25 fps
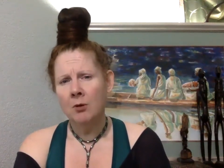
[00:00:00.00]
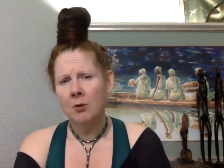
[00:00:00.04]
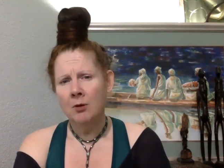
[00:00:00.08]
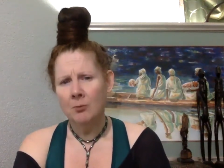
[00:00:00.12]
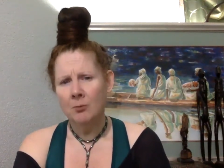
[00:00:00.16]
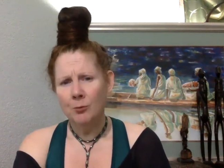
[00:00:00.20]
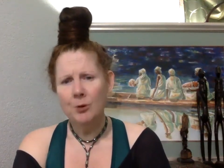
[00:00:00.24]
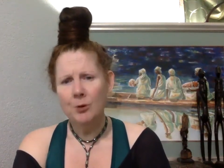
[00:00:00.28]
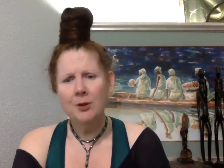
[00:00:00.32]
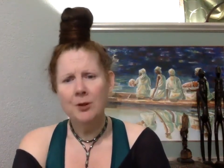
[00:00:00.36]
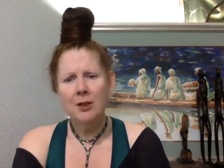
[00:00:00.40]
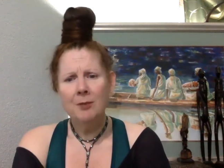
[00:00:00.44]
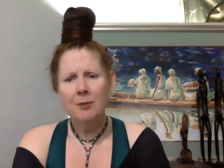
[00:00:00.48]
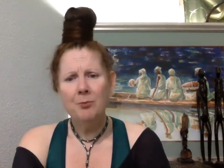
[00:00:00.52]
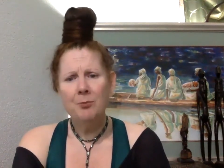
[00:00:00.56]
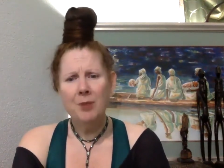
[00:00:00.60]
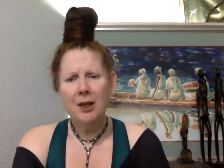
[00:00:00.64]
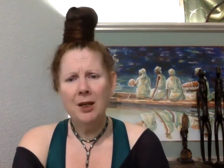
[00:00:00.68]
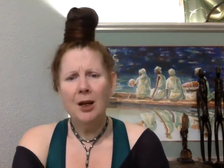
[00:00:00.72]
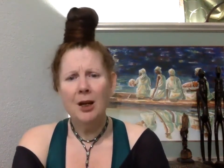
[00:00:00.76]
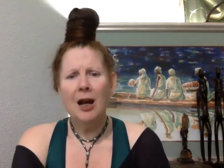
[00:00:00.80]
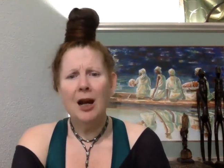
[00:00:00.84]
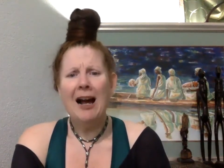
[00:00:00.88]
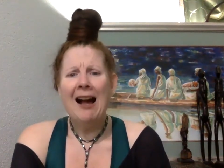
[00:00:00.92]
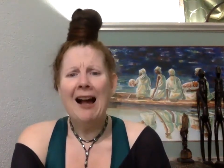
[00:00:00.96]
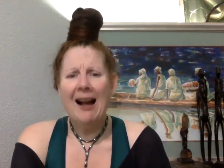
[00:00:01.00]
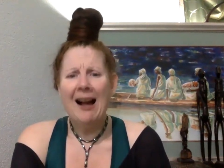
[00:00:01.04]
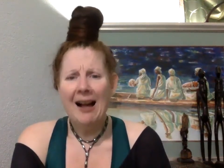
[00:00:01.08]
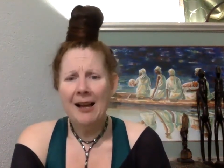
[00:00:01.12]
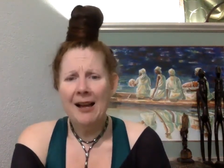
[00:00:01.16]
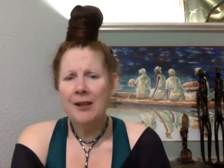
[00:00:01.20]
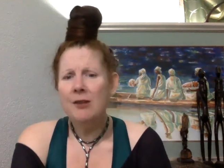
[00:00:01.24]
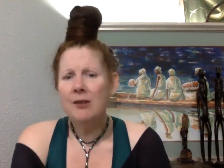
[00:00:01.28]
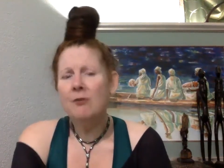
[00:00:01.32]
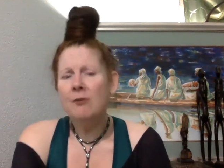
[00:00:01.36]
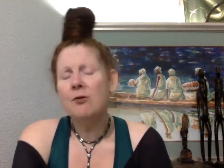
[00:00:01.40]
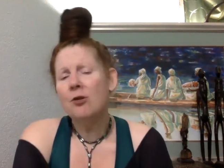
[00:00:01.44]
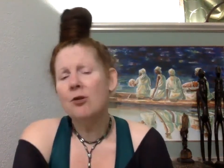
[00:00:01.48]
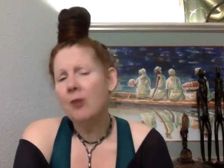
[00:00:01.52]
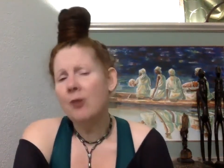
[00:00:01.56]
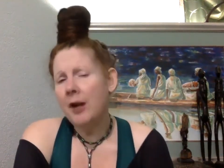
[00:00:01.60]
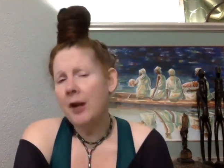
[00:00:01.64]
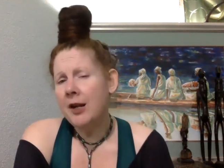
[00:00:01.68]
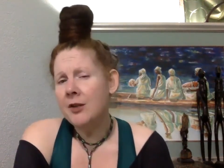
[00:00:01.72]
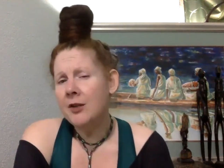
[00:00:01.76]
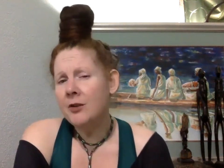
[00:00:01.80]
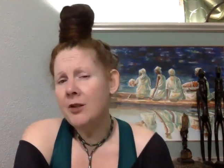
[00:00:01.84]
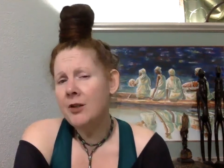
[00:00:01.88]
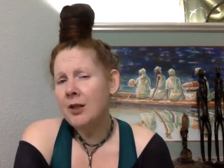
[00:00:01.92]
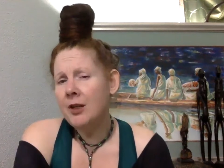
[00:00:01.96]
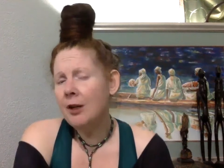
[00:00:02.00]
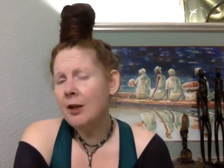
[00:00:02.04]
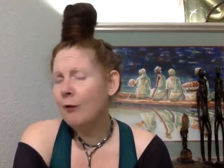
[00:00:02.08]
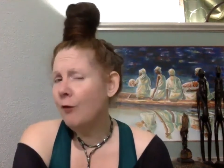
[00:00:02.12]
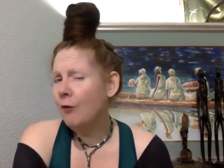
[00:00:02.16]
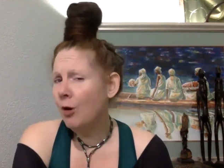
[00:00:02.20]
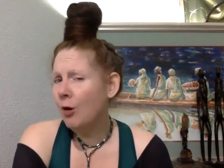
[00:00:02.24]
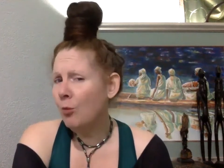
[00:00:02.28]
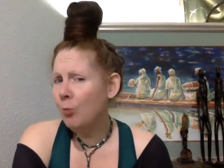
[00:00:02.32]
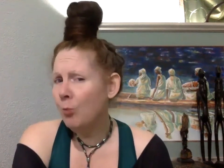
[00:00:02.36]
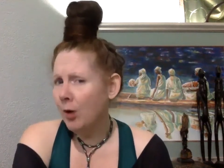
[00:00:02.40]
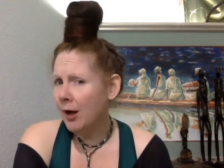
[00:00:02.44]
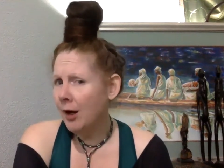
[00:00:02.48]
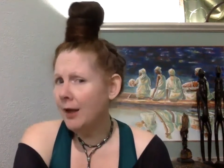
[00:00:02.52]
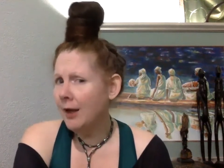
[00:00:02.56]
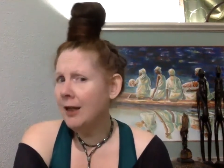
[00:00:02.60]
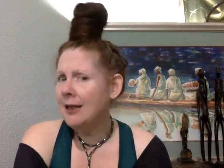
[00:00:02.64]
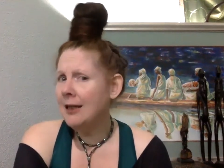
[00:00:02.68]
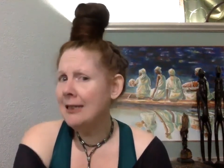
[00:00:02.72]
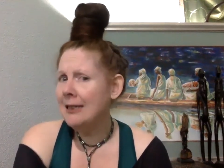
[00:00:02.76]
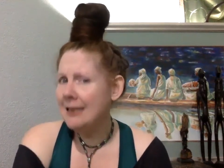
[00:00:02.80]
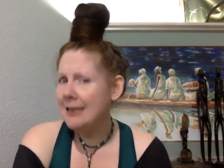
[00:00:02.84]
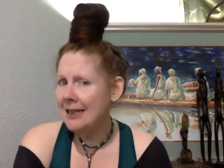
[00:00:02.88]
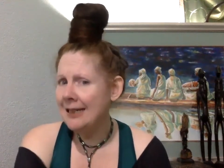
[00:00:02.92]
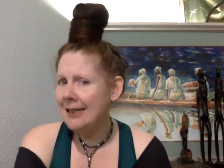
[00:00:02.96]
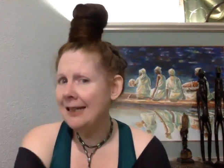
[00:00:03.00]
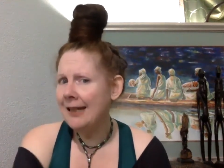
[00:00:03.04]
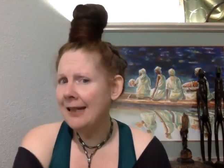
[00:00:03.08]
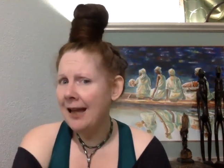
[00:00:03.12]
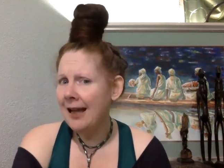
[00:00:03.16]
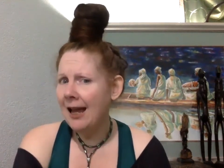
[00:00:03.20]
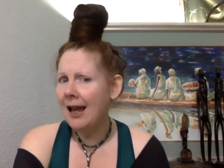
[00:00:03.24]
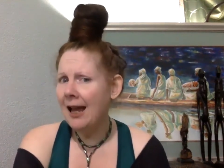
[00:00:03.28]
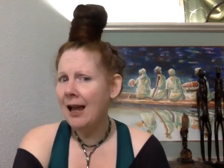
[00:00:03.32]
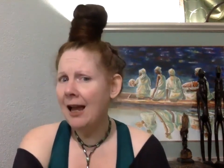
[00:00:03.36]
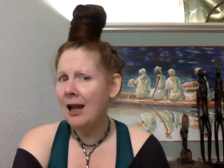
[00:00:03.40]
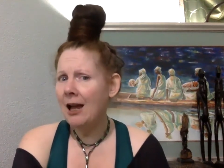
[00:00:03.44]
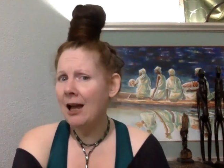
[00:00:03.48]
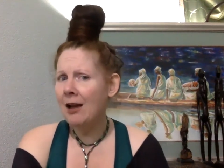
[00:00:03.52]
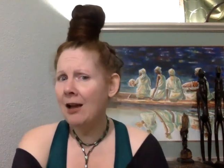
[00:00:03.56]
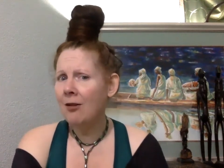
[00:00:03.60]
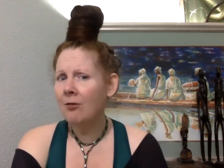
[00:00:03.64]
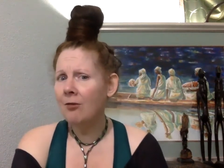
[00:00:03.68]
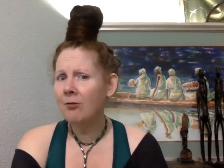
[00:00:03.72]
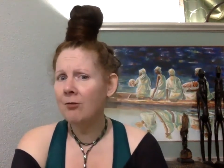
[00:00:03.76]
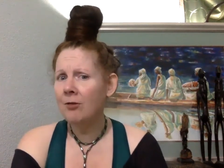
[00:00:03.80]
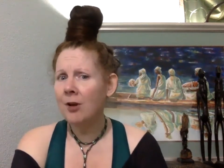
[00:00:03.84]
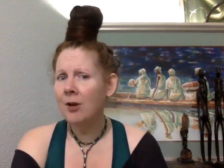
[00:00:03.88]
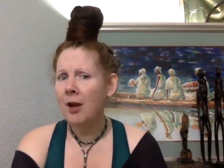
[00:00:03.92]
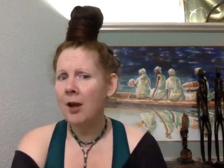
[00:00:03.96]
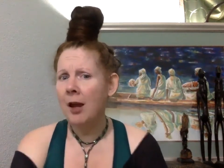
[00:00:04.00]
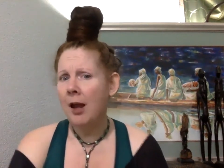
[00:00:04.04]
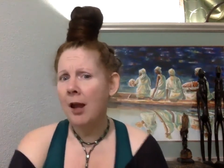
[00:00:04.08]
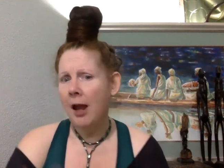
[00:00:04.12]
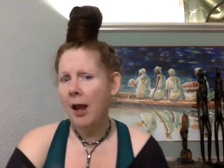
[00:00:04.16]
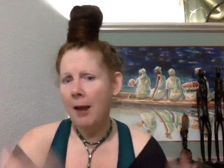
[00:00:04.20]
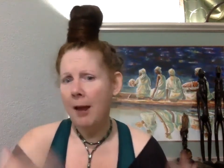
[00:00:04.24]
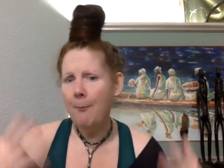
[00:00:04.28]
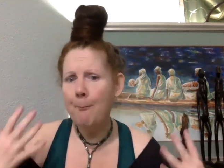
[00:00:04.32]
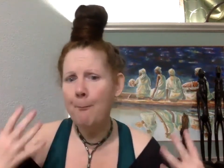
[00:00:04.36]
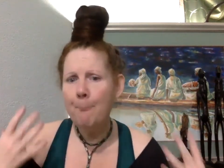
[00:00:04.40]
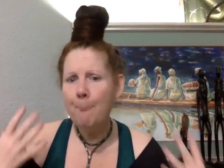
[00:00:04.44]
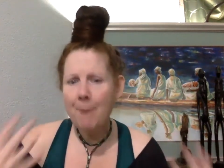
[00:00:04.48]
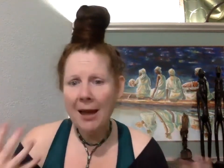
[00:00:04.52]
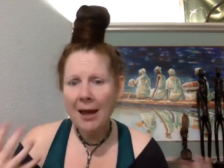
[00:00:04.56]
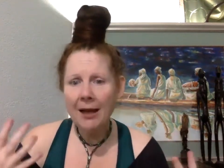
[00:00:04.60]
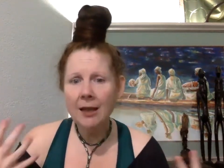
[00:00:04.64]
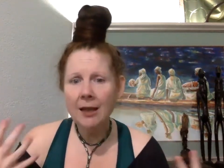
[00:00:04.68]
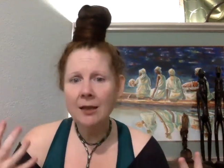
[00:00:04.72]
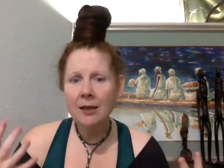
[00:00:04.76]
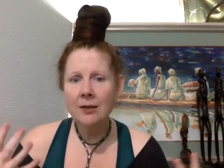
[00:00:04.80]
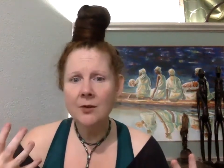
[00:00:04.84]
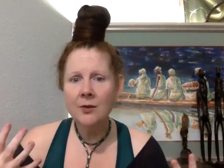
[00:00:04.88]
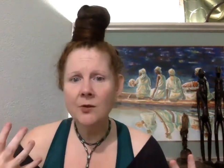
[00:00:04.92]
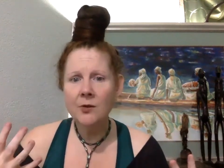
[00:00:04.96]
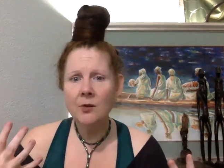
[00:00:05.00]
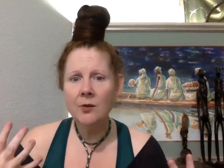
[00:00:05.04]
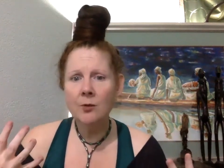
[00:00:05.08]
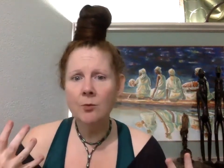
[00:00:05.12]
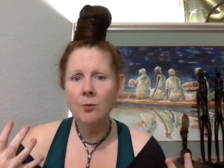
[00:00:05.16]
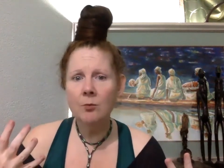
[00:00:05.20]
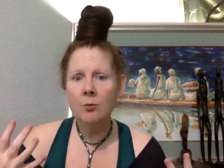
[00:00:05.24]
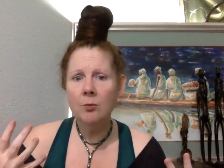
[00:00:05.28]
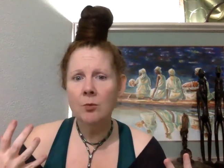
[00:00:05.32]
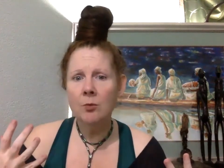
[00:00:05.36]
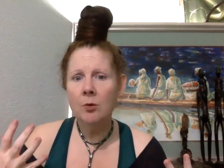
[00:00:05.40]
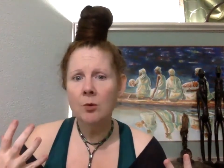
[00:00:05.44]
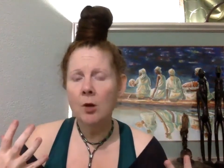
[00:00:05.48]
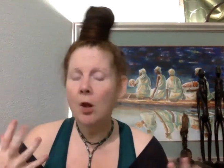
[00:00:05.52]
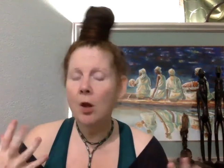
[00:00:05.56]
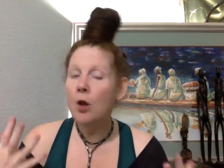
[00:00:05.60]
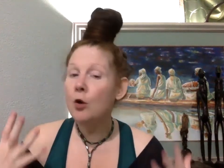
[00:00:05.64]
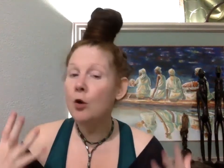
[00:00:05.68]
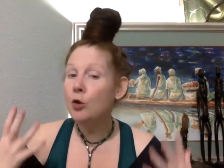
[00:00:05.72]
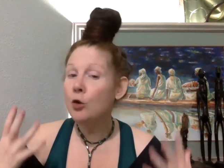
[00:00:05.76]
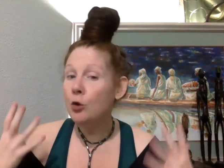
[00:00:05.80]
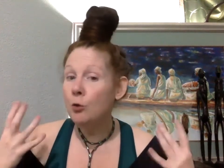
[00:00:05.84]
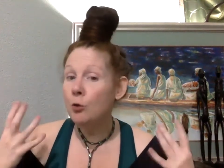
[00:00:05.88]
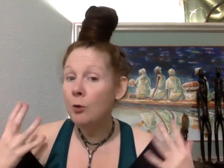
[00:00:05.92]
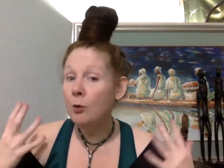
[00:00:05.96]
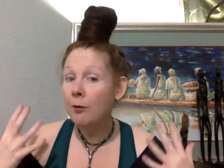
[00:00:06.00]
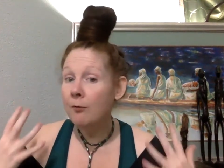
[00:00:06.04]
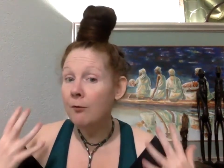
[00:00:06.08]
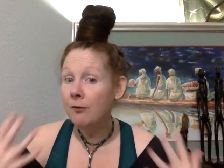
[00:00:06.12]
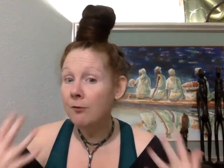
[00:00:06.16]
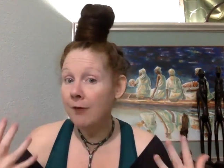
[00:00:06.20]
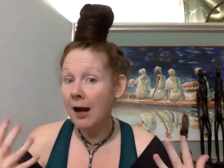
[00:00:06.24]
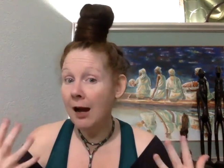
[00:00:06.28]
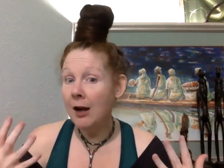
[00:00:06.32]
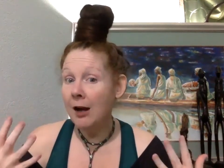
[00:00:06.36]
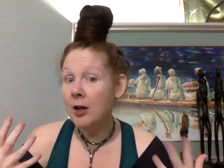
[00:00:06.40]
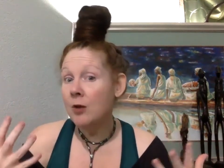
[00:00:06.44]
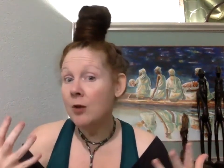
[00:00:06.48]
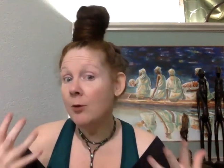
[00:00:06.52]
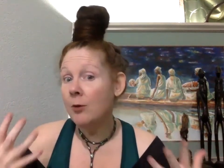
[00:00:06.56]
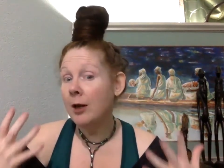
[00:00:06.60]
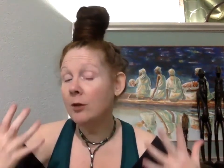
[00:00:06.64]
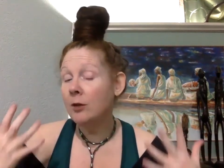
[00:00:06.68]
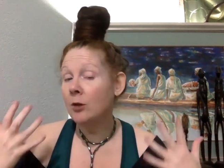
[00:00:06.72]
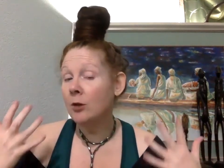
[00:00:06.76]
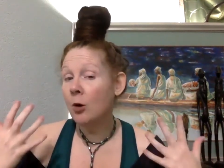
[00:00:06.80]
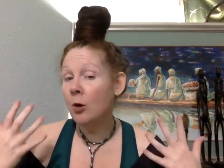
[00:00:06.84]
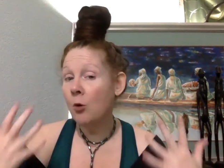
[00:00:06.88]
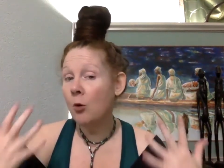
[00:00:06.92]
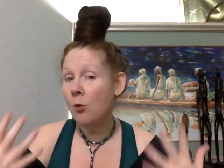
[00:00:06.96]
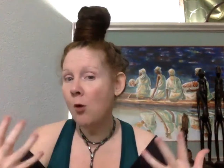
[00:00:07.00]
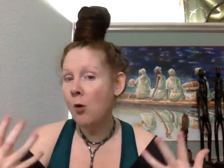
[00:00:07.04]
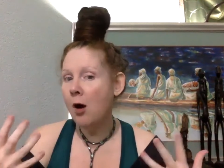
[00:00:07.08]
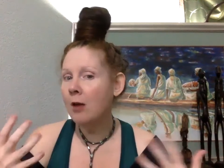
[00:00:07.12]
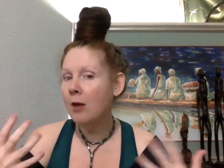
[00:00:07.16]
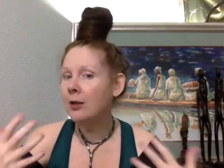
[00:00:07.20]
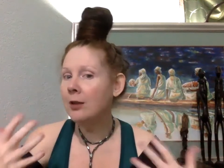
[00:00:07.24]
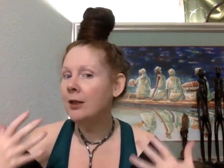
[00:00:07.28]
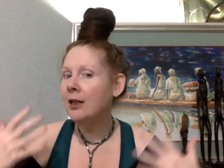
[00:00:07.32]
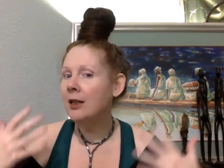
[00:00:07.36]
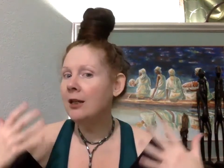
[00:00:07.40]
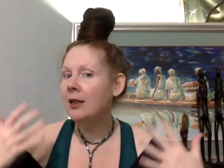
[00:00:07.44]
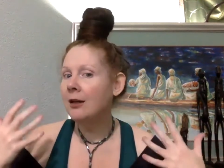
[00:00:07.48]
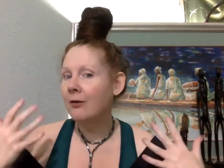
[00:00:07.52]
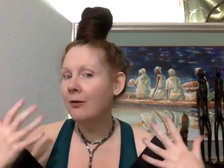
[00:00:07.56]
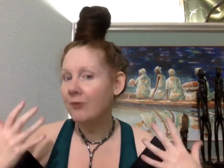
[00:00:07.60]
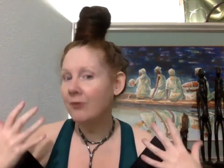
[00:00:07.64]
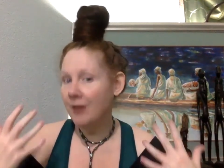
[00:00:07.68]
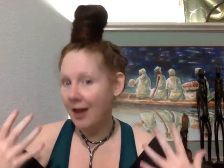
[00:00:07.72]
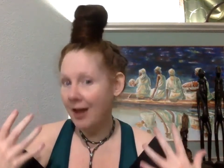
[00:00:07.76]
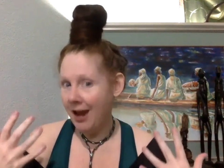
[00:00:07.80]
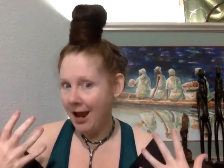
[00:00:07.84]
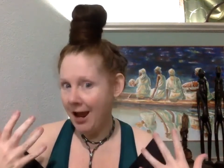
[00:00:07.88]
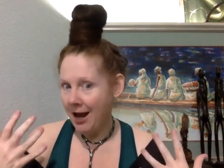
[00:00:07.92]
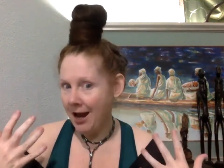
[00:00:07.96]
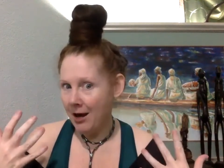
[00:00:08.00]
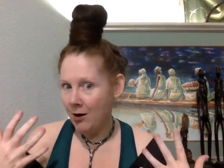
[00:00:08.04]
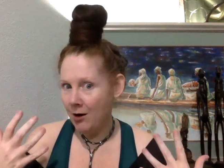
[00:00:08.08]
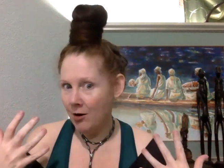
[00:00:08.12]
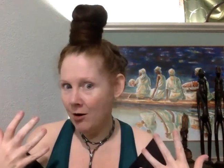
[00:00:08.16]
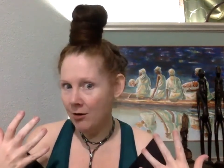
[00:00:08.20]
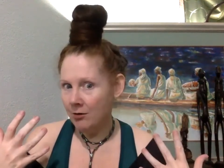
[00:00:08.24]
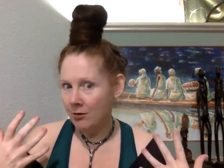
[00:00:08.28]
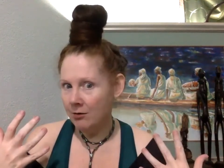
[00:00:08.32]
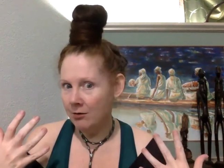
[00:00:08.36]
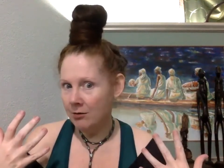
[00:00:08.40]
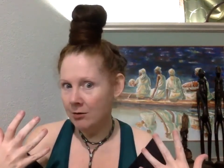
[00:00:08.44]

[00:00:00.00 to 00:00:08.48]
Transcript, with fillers: Wouldn't it be kind of crazy if our body didn't have a mechanism to evaluate the quality of the air